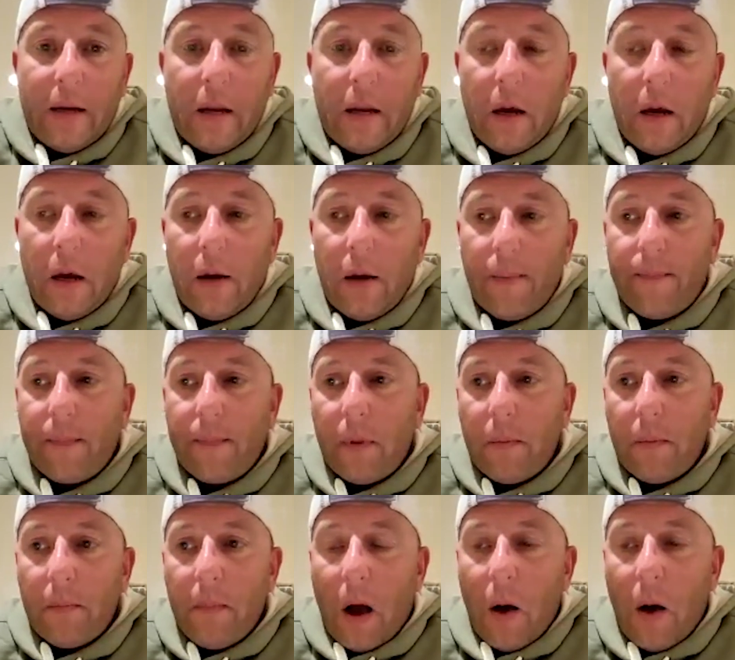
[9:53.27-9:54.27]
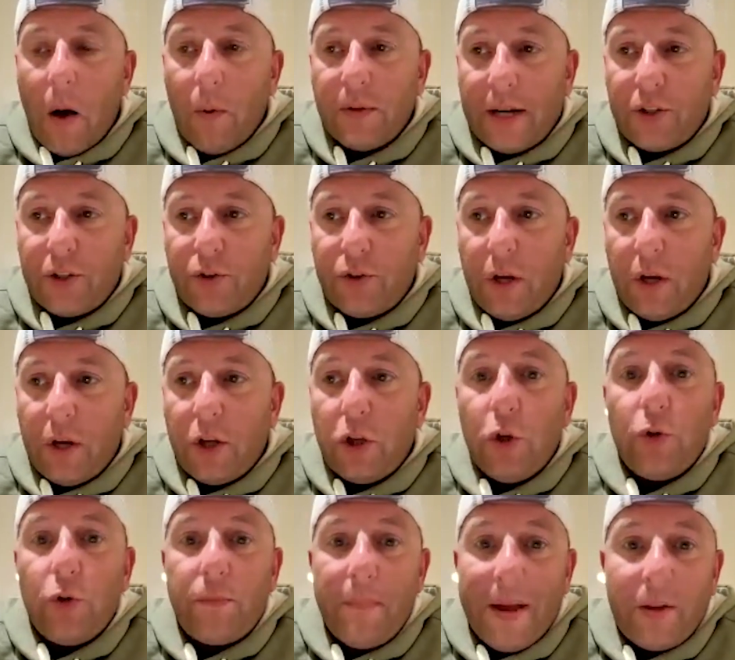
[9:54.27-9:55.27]
I was actually a
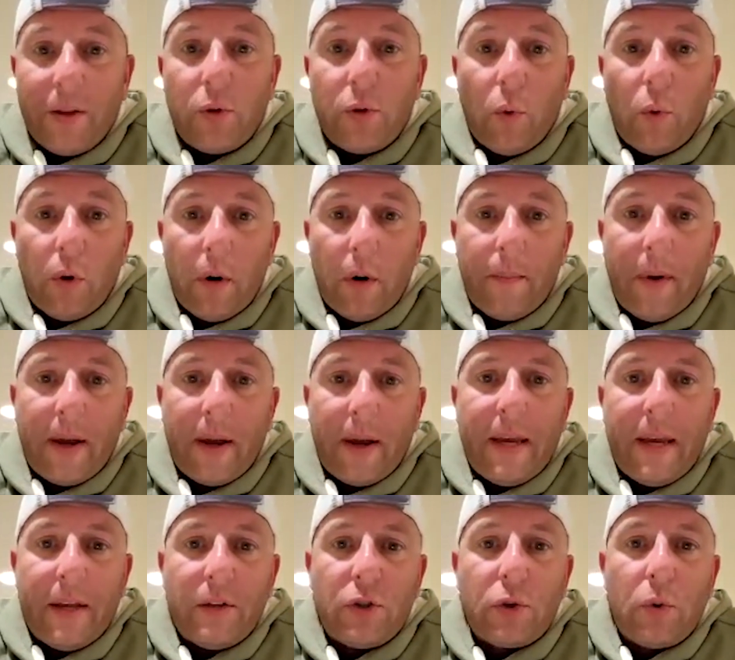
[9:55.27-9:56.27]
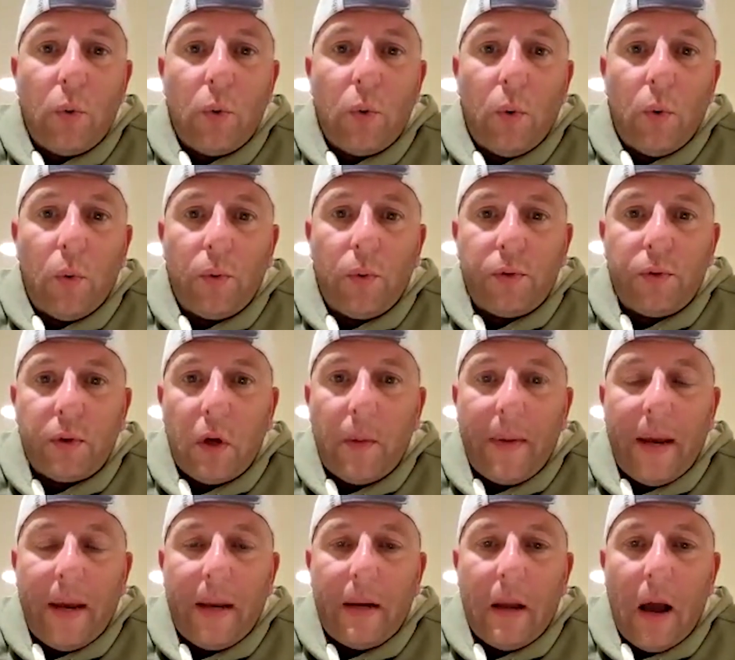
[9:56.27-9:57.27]
youth mentor at my kid's school. So,
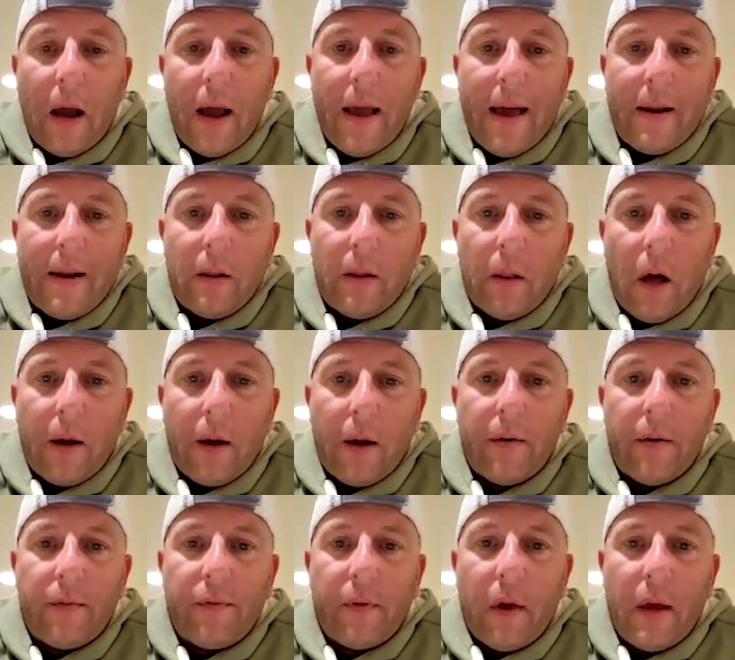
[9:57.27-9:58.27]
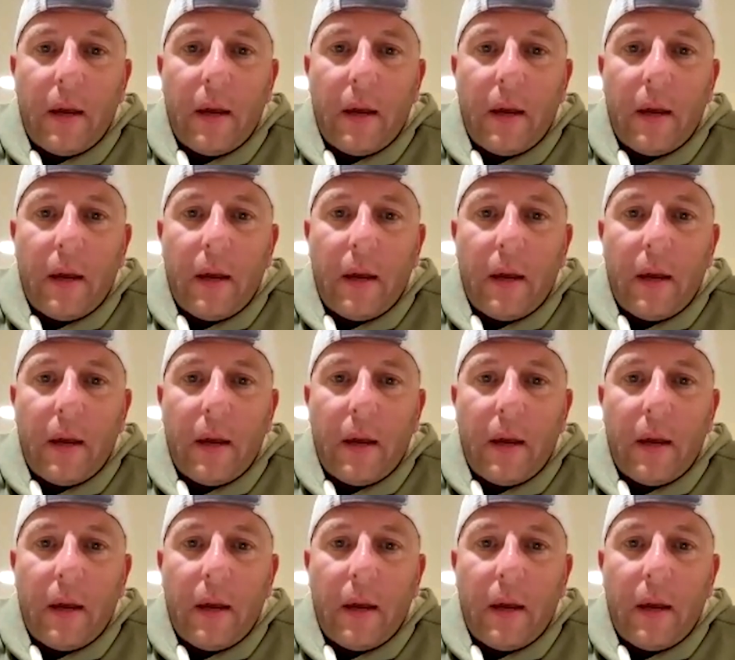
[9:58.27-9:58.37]
I had a lot of